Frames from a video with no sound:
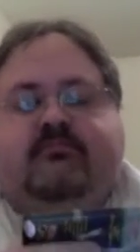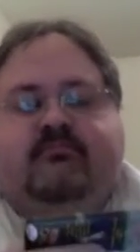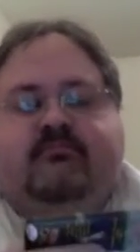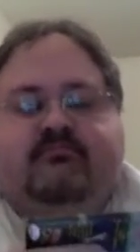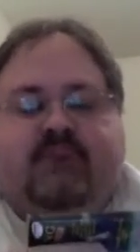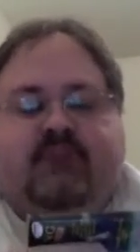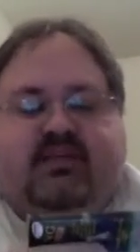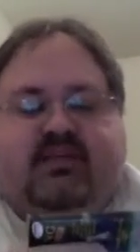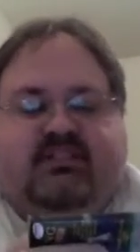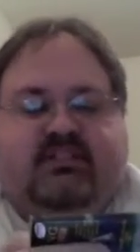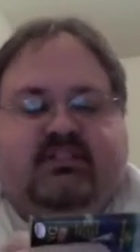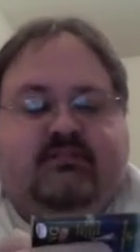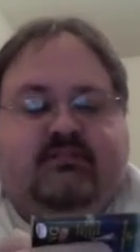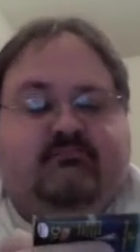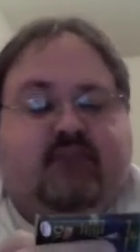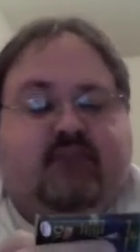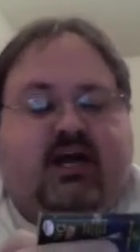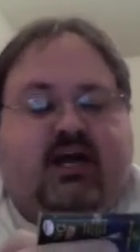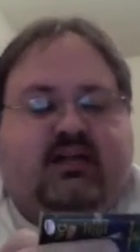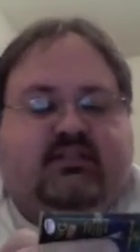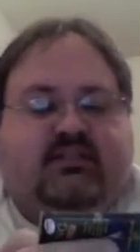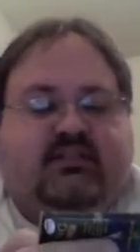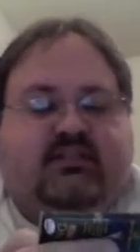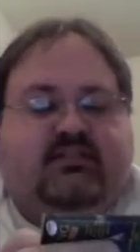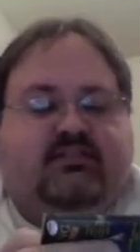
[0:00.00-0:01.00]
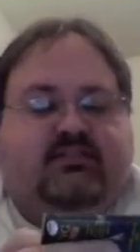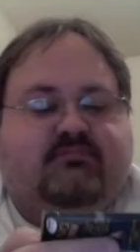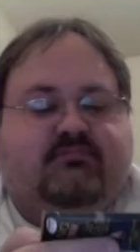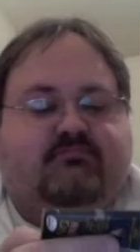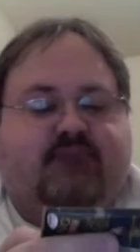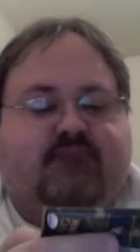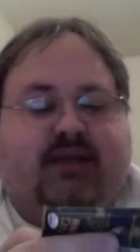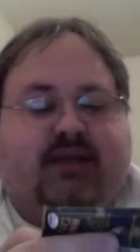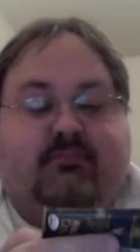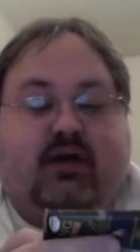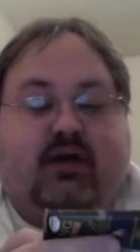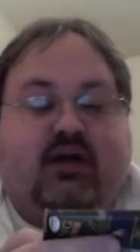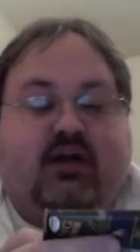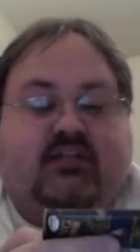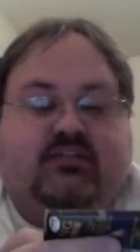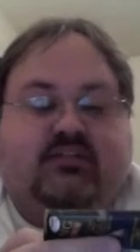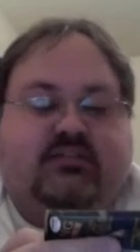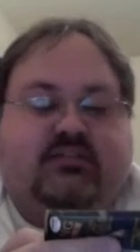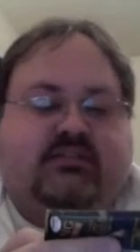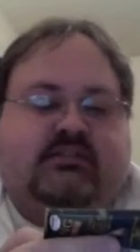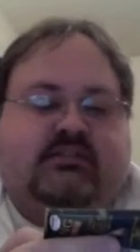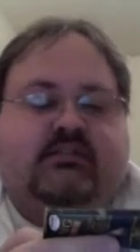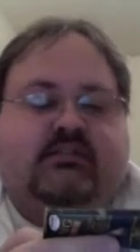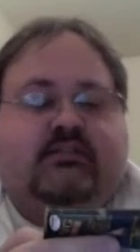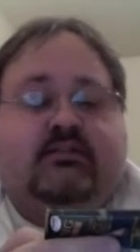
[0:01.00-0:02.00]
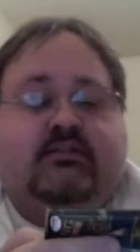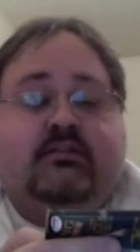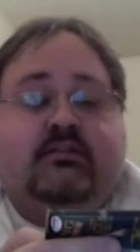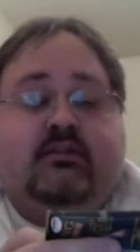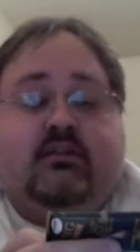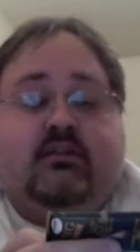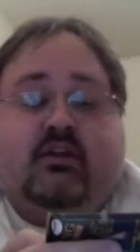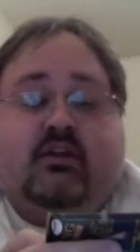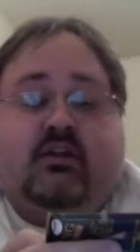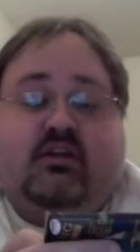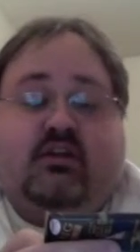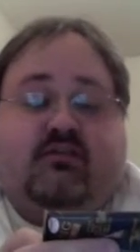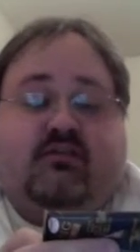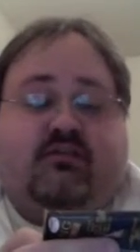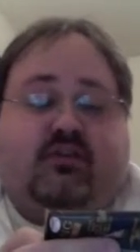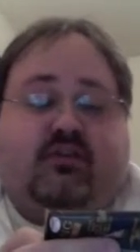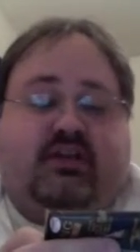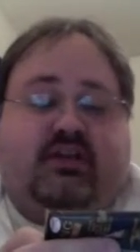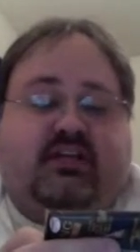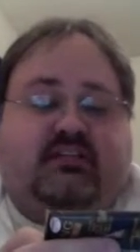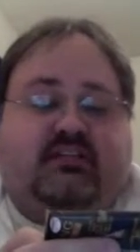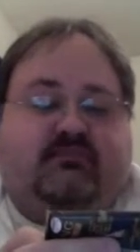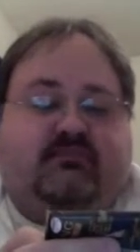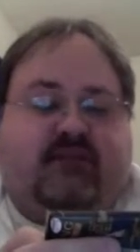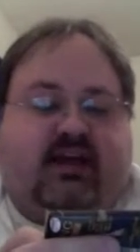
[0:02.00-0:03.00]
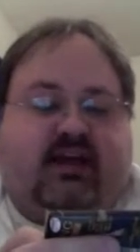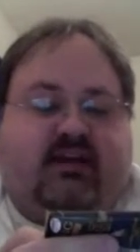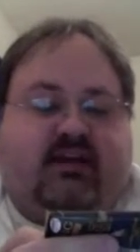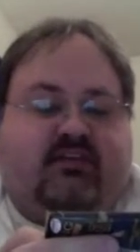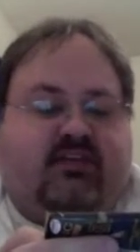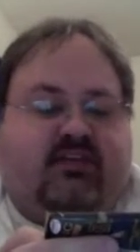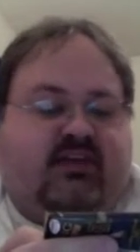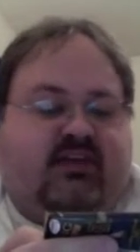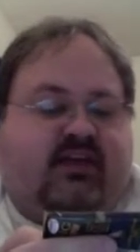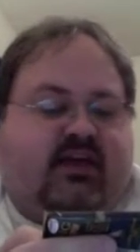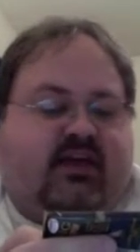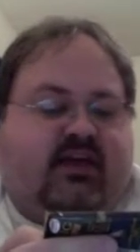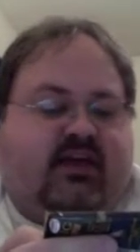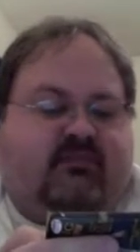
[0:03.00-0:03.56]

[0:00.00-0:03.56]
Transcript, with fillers: busting boxes by box looking for hits back in the day.